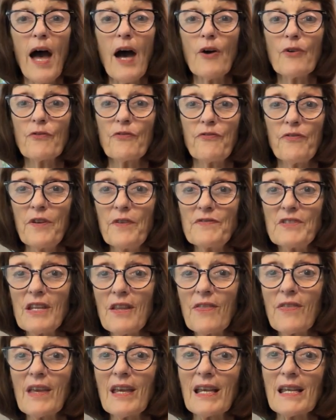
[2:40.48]
Out 50
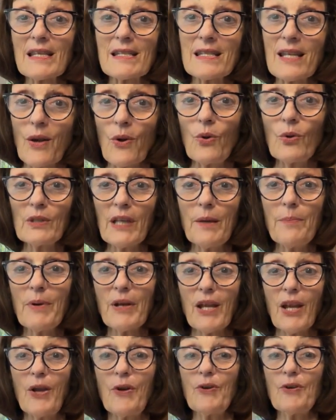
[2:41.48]
Things, an Oldie
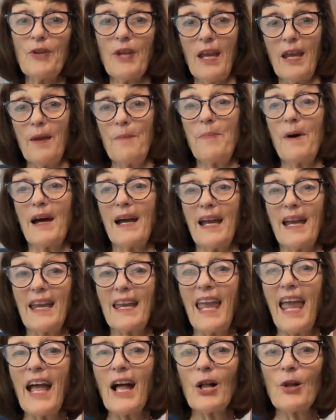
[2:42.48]
But a Goodie by
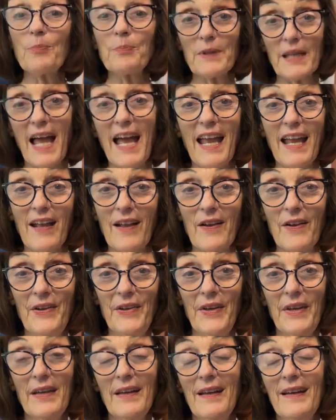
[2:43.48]
Gail Blank.
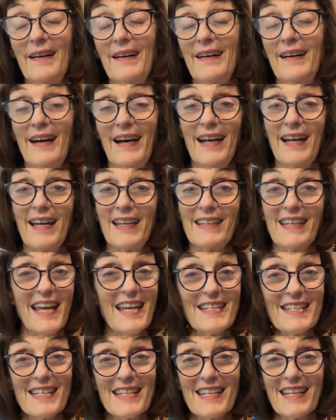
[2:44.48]
And
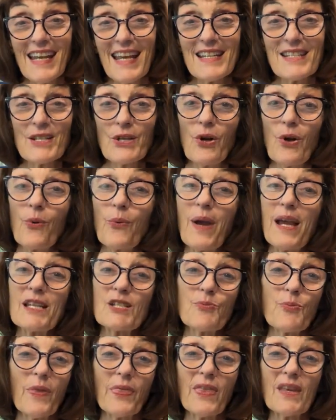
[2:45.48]
ending, as
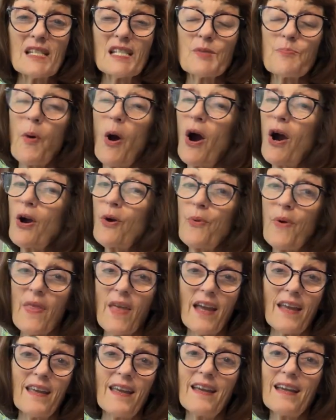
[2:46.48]
always, with this spark with
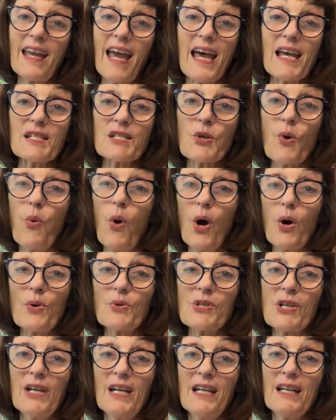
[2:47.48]
a kick-ass
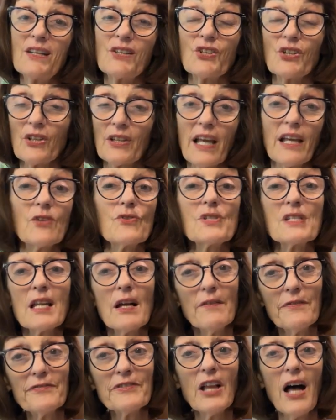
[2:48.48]
quote, to let
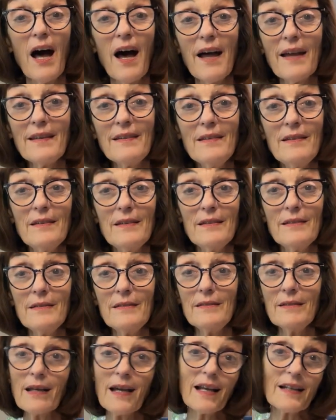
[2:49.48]
yourself fly,
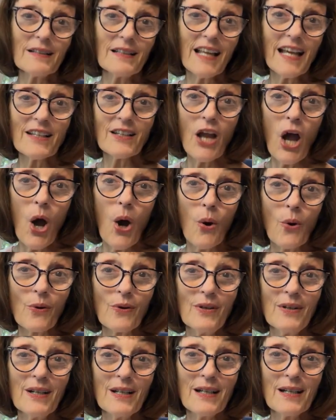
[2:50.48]
you gotta let go.
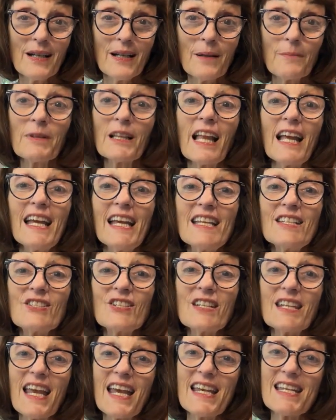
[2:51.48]
Play
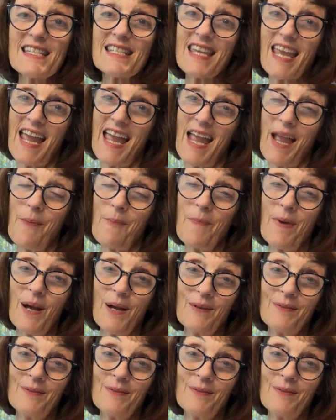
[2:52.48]
today's game.